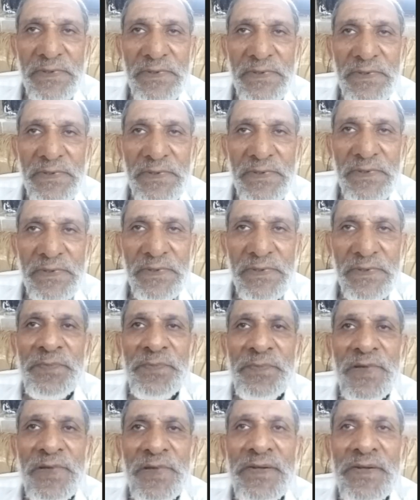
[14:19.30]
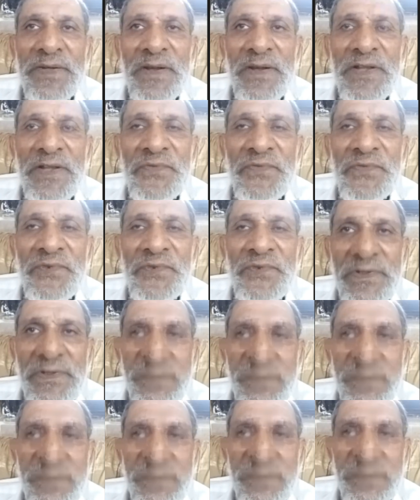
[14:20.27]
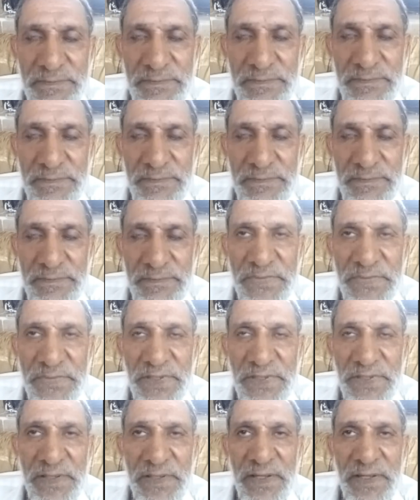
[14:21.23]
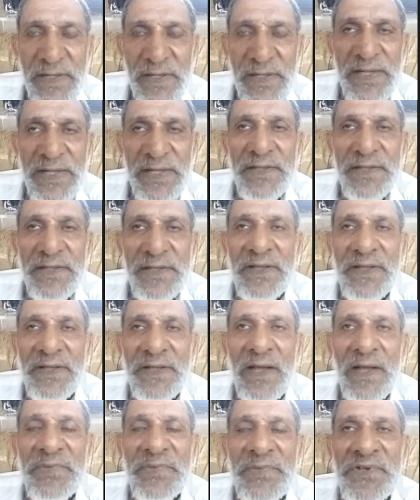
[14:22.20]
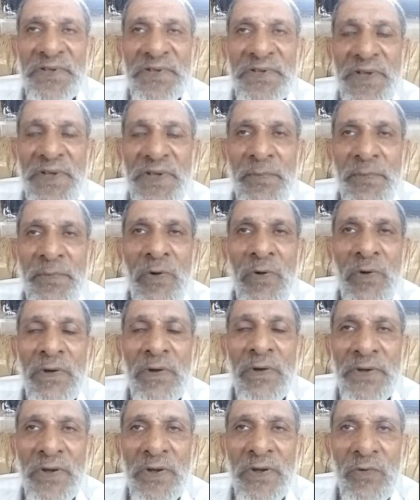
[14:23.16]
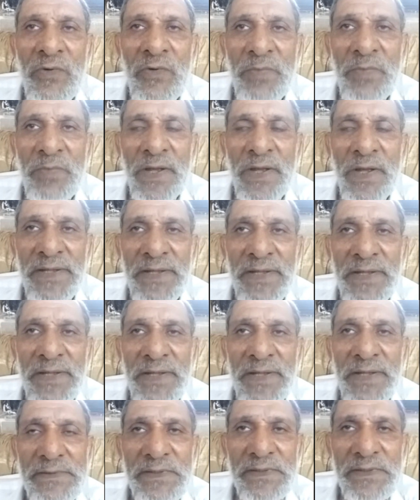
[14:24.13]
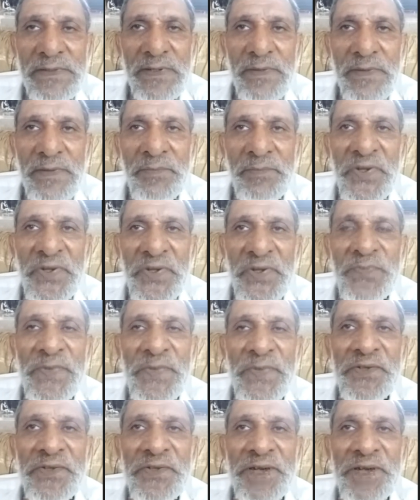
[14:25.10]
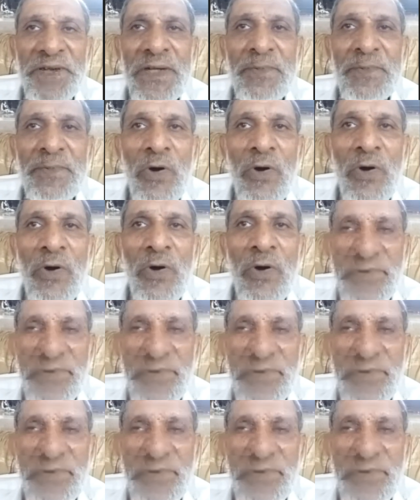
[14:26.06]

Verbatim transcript: mismatched blood transfusion, again the RBCs are broken down by mismatched antibodies